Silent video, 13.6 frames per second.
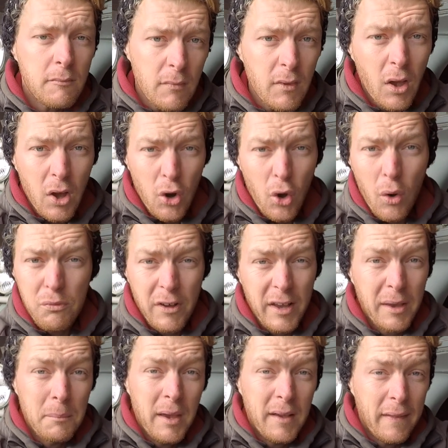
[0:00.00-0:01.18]
and hopefully I
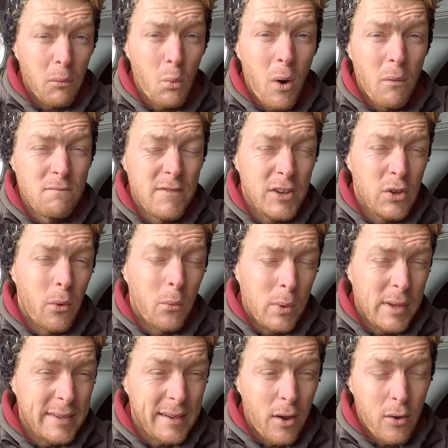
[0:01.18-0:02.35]
can make that one video a
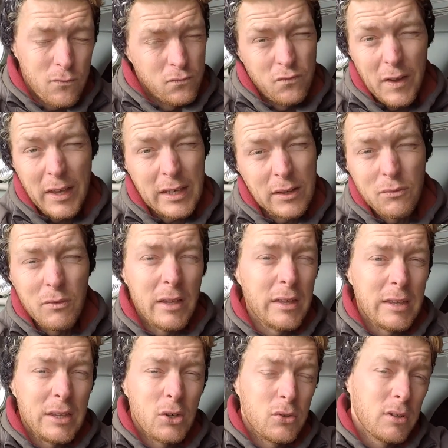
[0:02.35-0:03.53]
week really, really
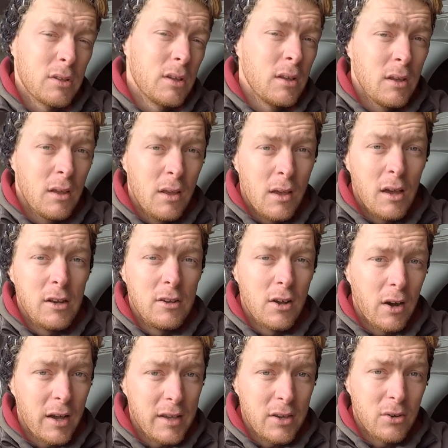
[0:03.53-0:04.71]
good, and not
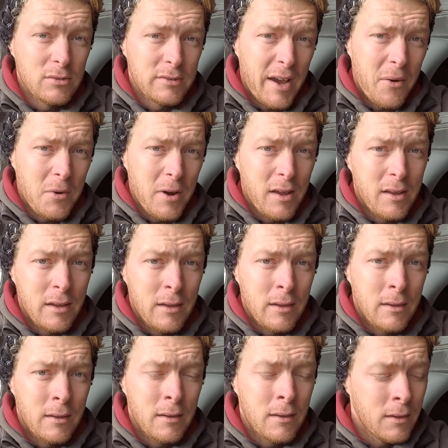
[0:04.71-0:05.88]
let you all down.
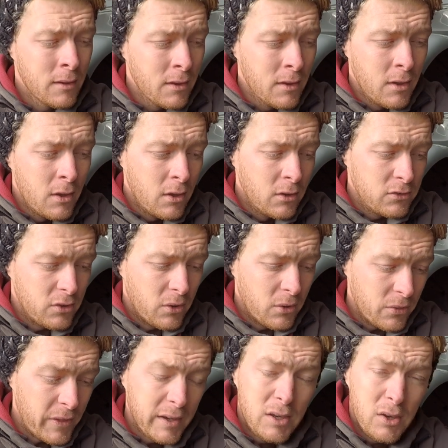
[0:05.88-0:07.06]
So
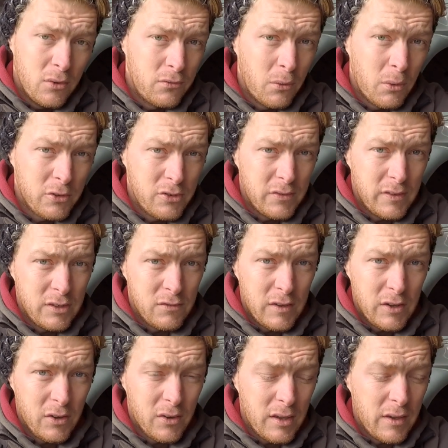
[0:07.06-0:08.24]
thank you for watching this
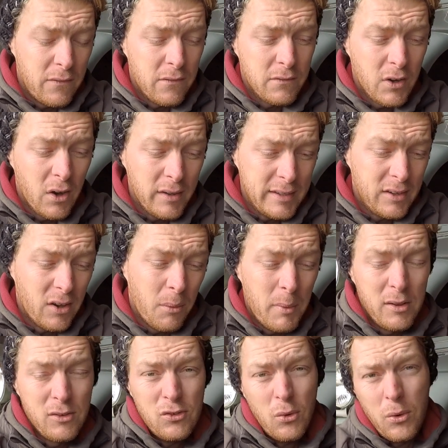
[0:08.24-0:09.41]
video. If you've got any
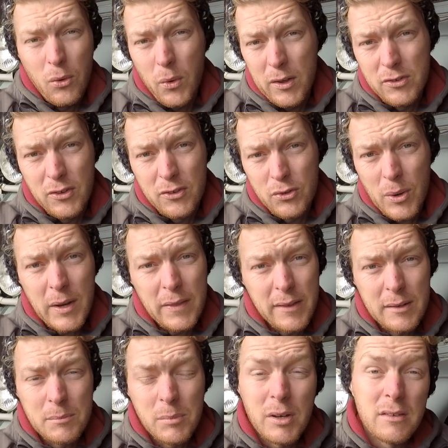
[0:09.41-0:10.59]
comments or questions or anything,
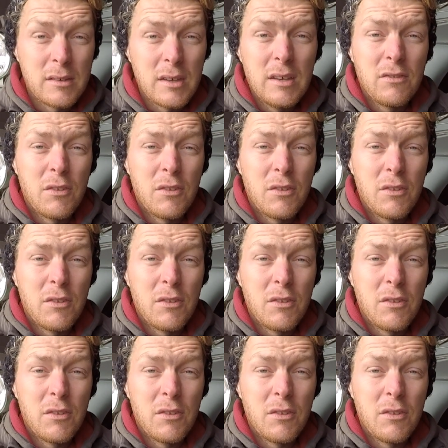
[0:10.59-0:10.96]
please leave them